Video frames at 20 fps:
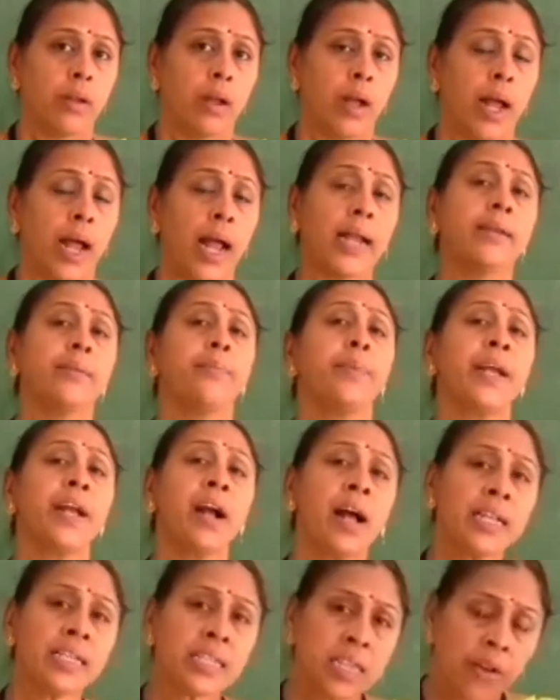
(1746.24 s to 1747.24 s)
And
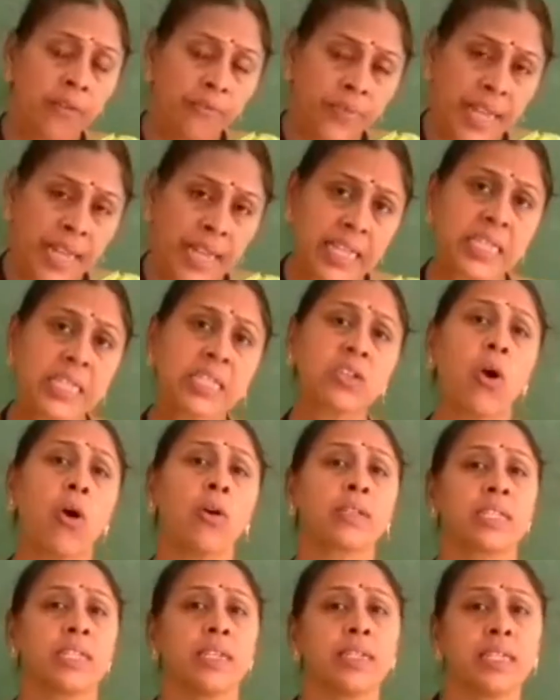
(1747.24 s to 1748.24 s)
because of these
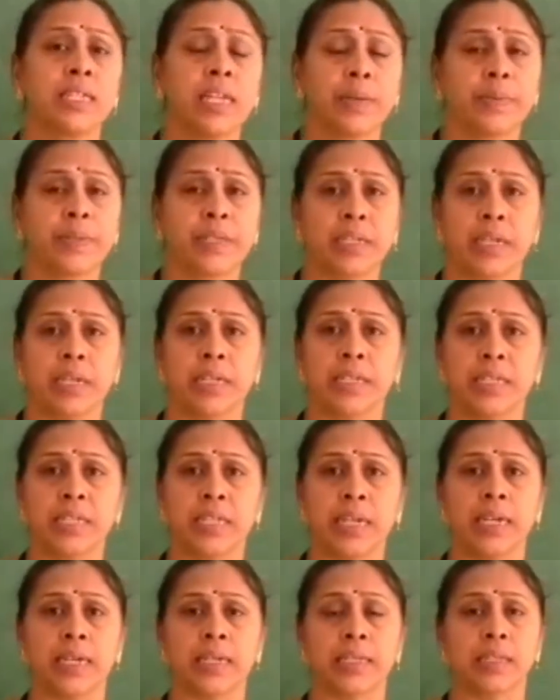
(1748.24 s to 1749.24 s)
toxic
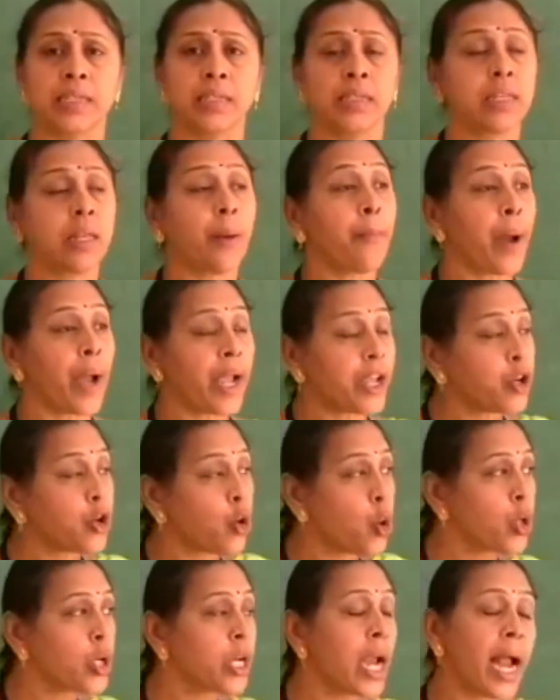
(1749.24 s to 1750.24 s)
substances, the
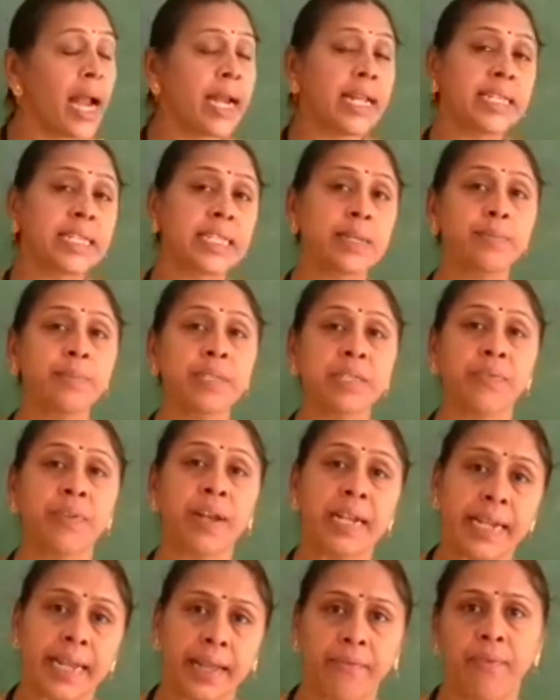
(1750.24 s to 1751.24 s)
microorganisms
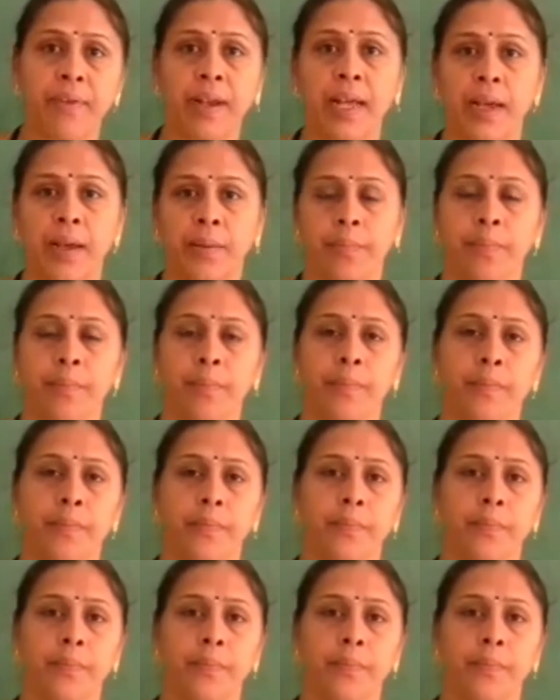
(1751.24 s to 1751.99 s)
will develop.